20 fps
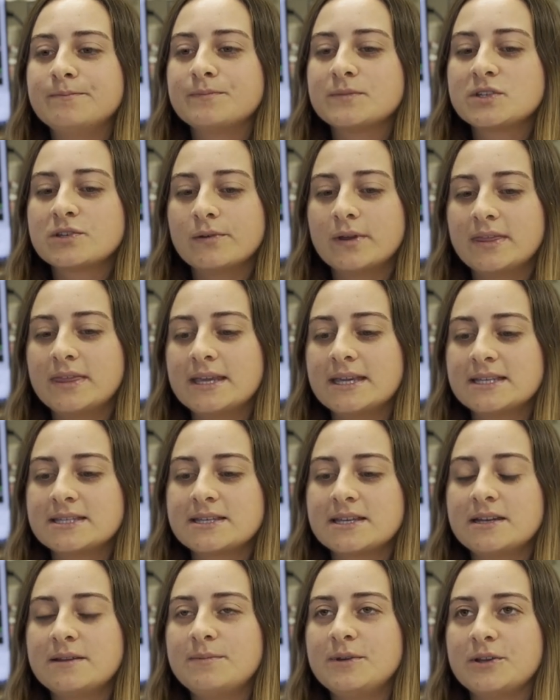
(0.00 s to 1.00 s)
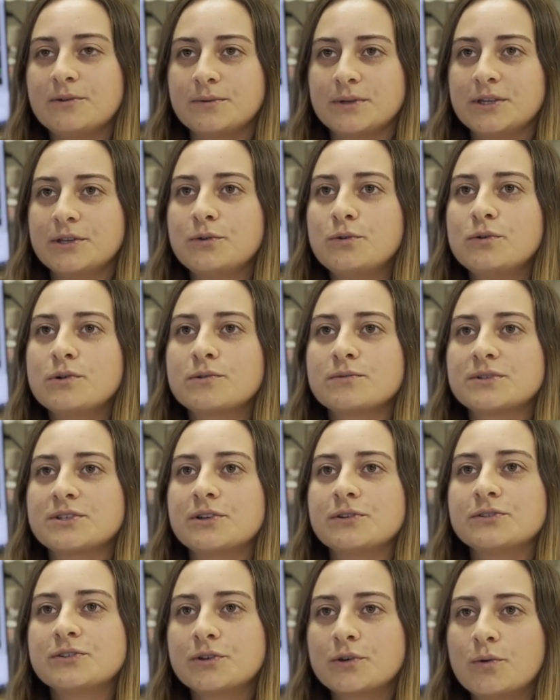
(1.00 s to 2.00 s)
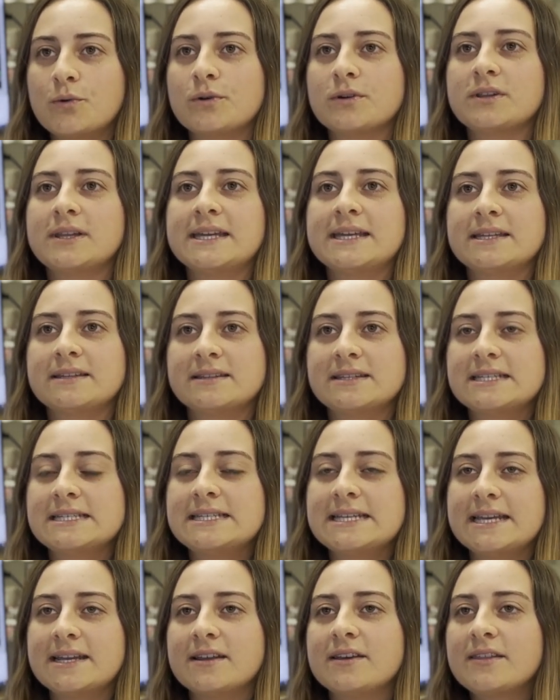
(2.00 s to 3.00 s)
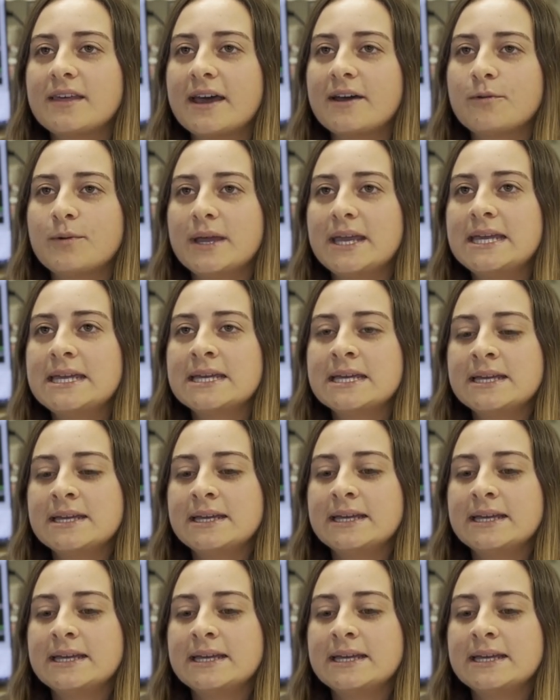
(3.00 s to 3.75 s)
So I think it's going to be a really cool result to correlate the data that way.